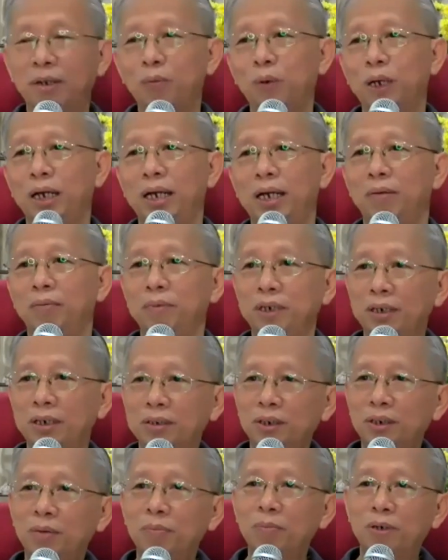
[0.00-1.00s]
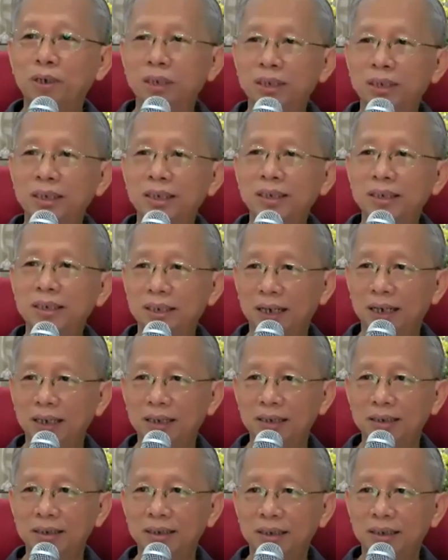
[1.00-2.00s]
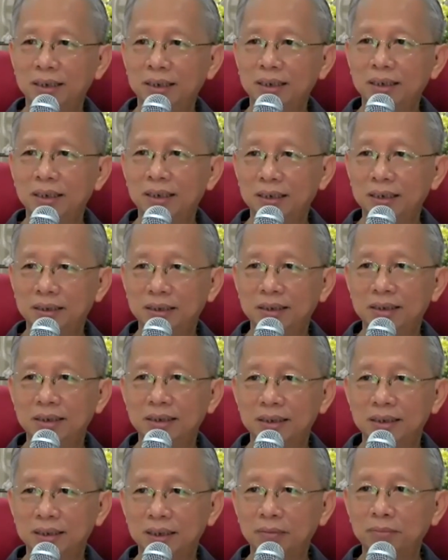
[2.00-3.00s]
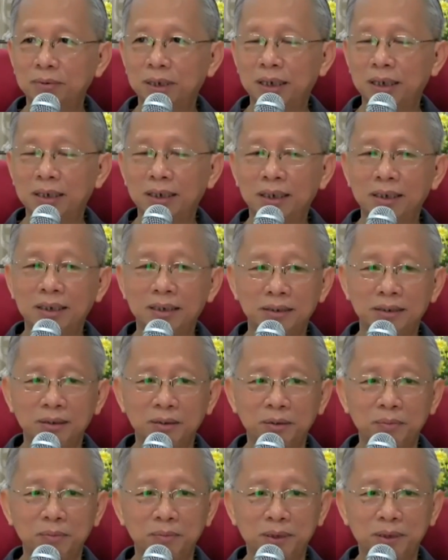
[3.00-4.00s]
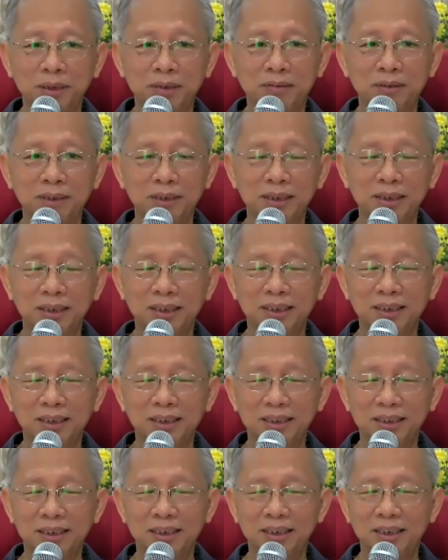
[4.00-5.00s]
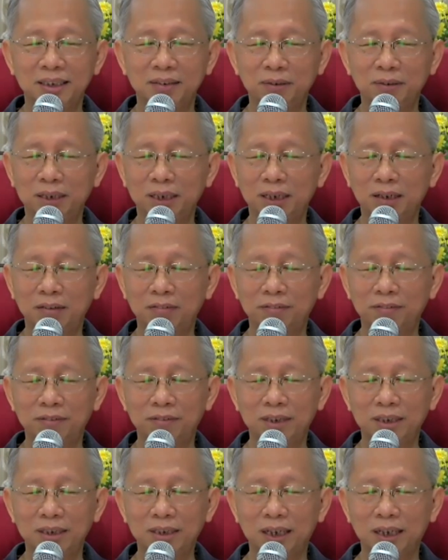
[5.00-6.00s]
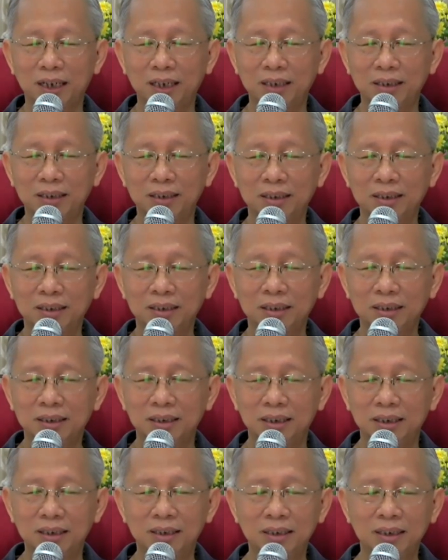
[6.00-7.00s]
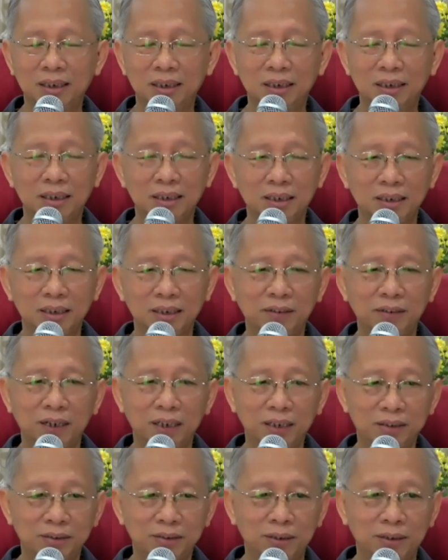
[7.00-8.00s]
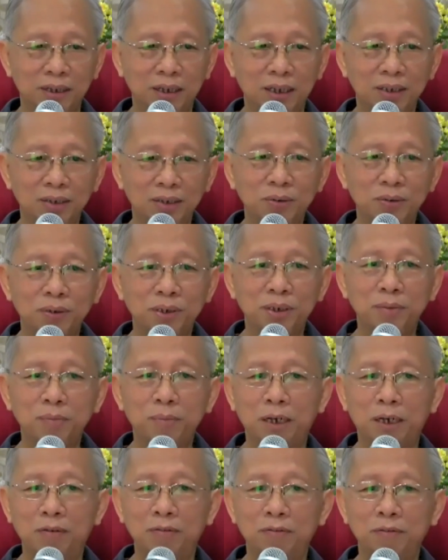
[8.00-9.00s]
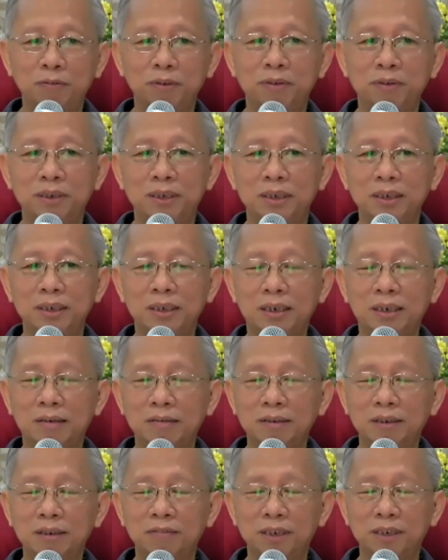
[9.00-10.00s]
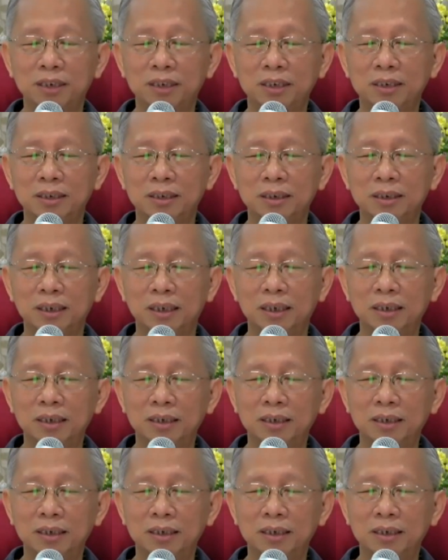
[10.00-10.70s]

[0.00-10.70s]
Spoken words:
aware because your body is tired. Sometimes I remember during the early day when I'm very tired, if I try to keep up with the cultivation,